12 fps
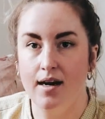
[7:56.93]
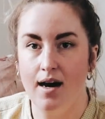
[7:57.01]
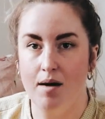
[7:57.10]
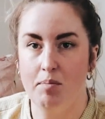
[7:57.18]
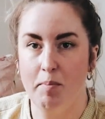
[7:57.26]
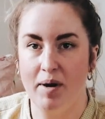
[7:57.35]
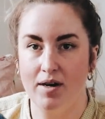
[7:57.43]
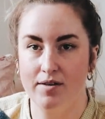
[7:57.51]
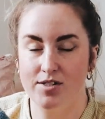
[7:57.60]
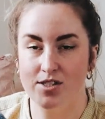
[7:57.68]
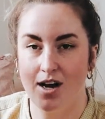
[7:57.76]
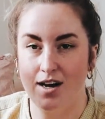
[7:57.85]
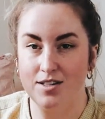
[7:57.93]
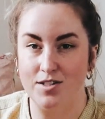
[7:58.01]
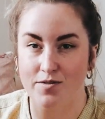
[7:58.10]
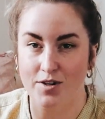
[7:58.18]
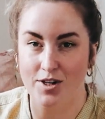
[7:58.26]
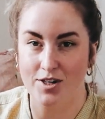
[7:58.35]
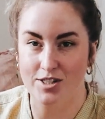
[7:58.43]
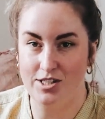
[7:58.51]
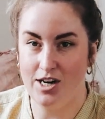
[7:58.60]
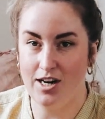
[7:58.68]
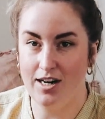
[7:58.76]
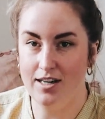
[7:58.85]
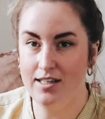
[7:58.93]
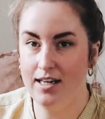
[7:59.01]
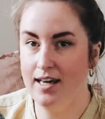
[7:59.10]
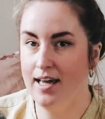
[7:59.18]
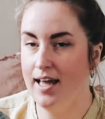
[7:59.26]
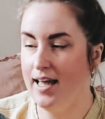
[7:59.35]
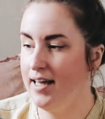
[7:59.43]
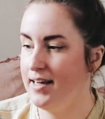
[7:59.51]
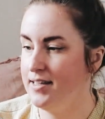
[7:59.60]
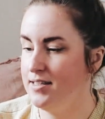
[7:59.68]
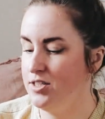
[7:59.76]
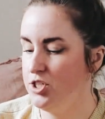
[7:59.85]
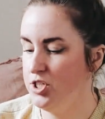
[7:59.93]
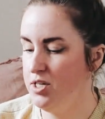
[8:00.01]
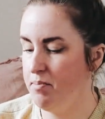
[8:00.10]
up a pair of socks for her dog, and she